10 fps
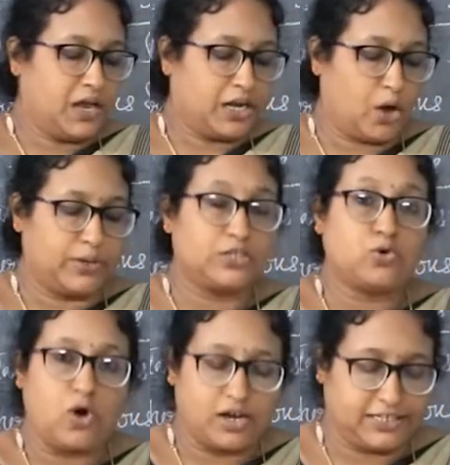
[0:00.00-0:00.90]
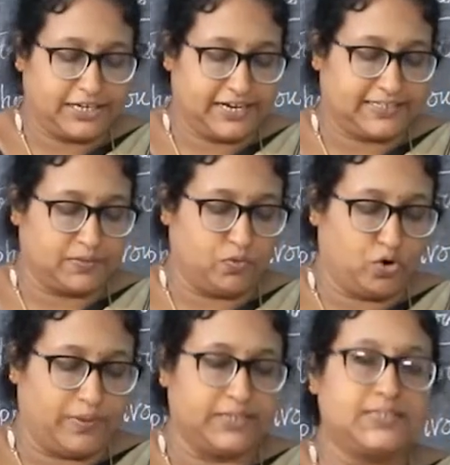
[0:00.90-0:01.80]
Now it coordinates the
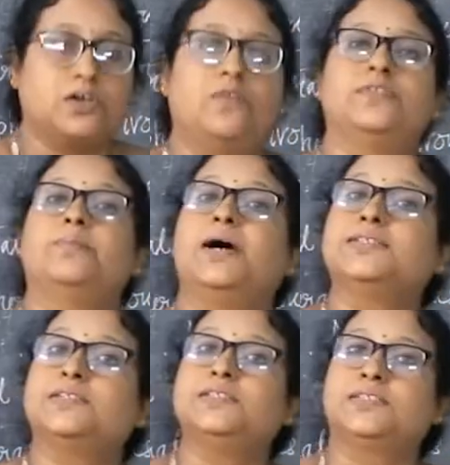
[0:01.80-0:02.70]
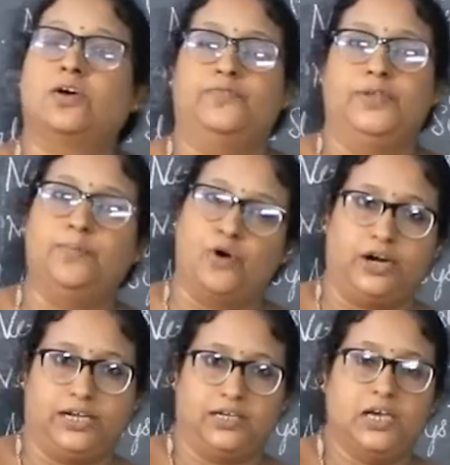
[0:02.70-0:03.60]
movements of the muscles of the
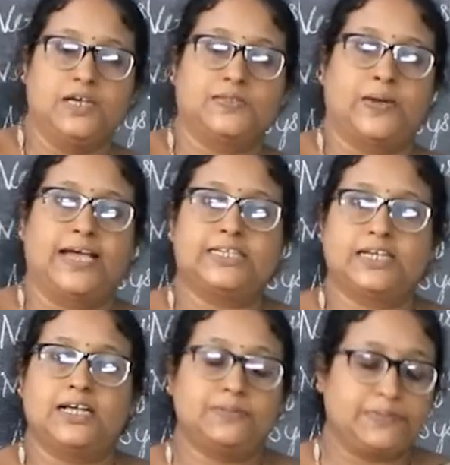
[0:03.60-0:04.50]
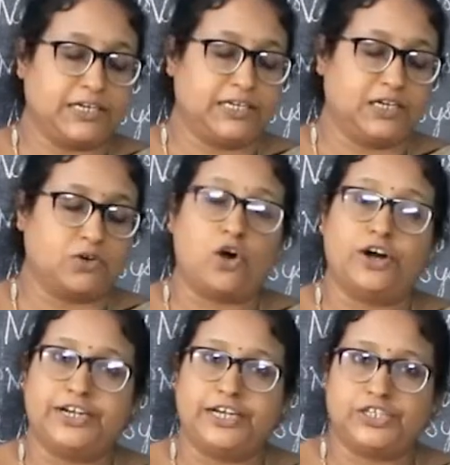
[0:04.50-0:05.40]
body. So it helps in the
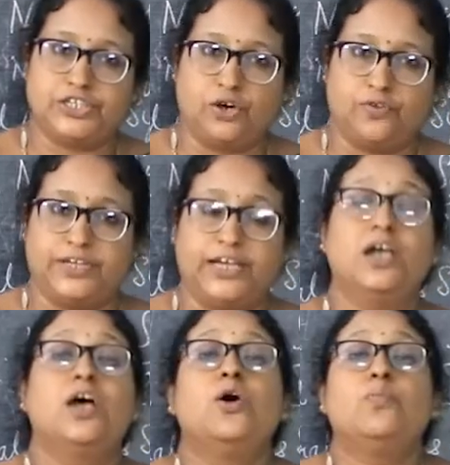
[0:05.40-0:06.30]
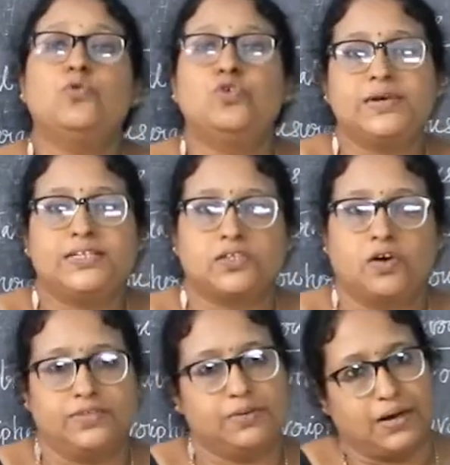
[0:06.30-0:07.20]
coordination of the movements
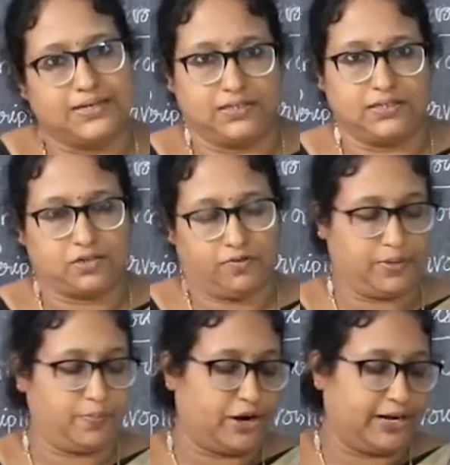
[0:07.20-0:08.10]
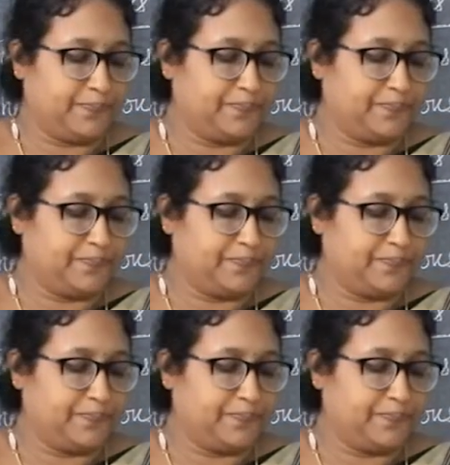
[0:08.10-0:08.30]
of the muscles of the body.